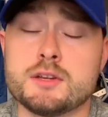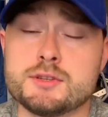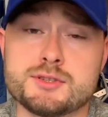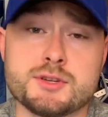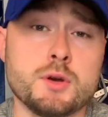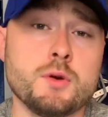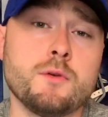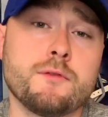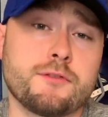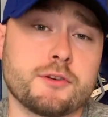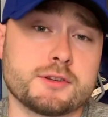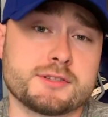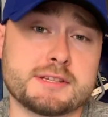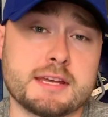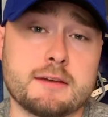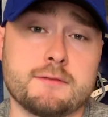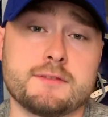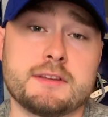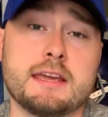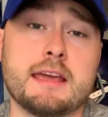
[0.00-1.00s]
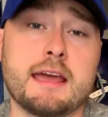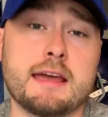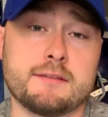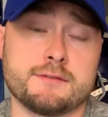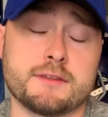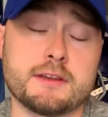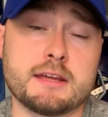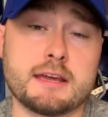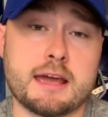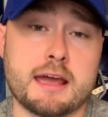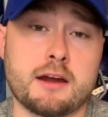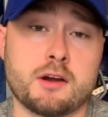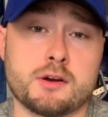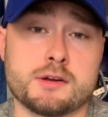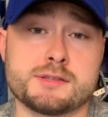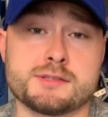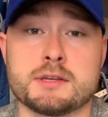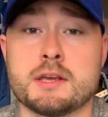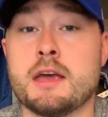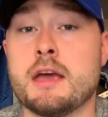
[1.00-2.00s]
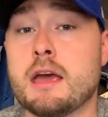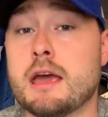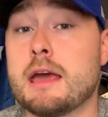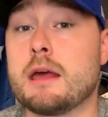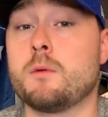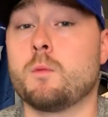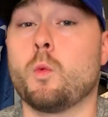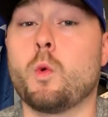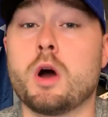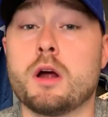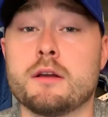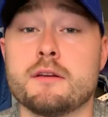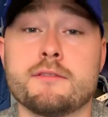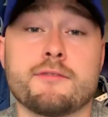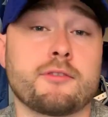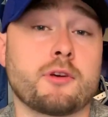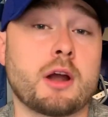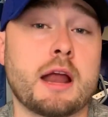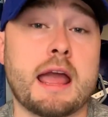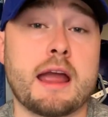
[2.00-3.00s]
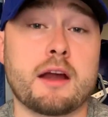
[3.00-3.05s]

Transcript: 2 for safety Anthony Harris and 1 for